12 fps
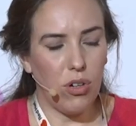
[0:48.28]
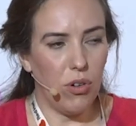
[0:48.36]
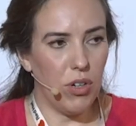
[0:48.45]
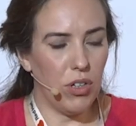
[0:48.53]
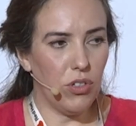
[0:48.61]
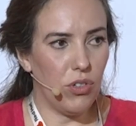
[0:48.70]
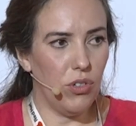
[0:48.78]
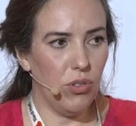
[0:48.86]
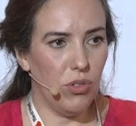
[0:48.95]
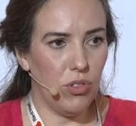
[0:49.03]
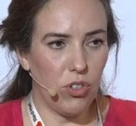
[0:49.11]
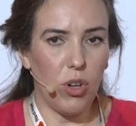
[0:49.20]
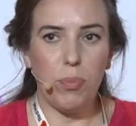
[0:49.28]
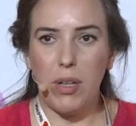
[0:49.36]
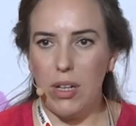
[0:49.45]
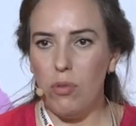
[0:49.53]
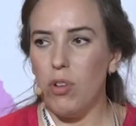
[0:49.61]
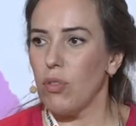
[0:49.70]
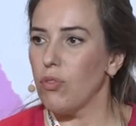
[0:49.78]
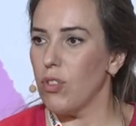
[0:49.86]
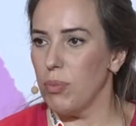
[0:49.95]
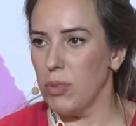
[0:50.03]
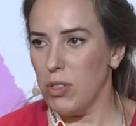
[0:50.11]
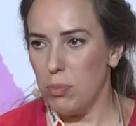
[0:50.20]
not going to stop anyone
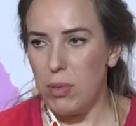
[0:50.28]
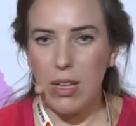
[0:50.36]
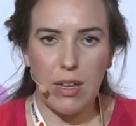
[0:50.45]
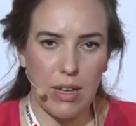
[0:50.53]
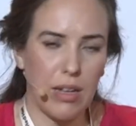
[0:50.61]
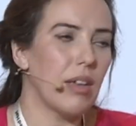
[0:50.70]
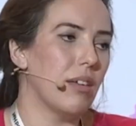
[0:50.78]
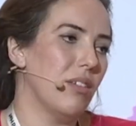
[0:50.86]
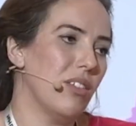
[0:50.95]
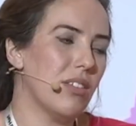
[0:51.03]
from speaking.